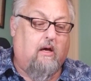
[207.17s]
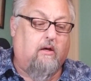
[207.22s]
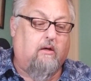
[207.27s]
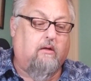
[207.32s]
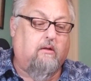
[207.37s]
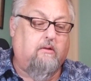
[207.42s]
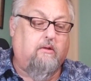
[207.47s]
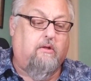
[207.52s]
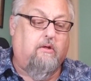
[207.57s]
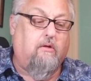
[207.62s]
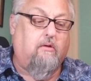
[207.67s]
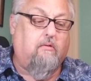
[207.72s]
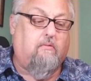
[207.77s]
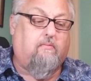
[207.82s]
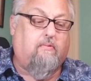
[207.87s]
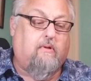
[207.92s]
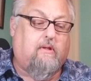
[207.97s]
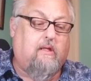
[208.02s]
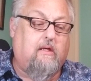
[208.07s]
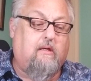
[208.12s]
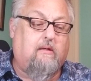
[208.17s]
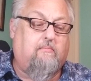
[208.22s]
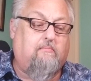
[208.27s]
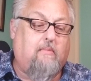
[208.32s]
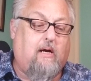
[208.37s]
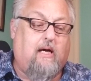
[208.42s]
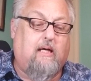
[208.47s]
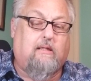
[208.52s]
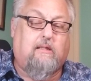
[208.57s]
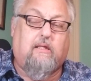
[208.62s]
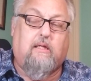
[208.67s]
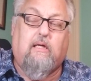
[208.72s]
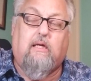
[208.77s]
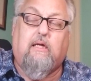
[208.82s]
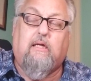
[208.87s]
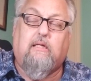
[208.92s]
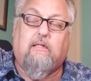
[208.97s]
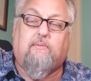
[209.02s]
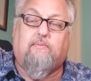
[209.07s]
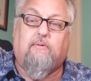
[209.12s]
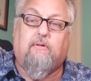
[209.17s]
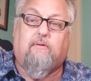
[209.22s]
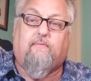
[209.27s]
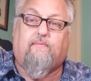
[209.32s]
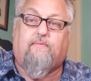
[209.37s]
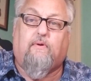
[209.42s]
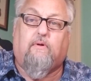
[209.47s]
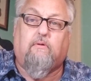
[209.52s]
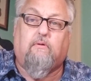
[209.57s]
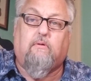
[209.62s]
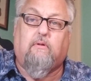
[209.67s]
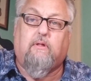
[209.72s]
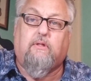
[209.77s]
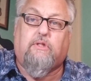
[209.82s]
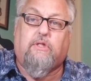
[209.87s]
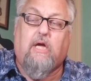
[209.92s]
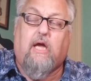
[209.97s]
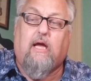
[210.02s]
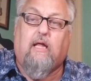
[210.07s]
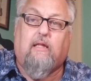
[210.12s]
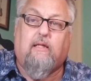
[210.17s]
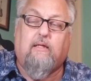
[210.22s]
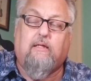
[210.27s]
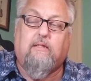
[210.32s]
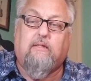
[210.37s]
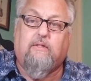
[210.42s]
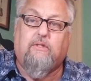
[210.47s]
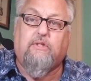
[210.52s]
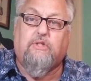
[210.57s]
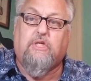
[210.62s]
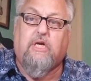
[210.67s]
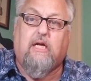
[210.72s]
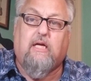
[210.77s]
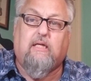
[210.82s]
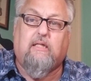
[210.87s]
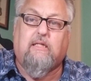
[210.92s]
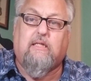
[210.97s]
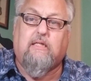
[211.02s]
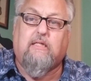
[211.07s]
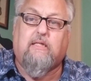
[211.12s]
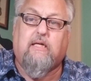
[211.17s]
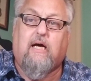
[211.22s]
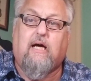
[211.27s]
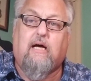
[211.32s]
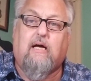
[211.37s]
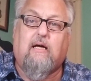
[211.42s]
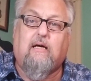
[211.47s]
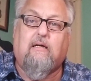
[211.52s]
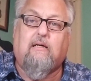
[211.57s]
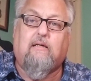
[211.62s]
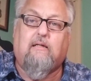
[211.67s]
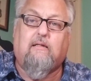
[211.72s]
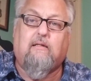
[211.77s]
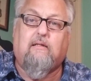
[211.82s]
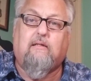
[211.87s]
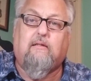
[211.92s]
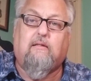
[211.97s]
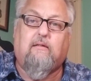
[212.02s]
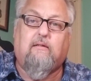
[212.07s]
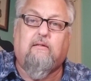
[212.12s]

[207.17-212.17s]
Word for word: A youth within my teens, but full of challenge and desire.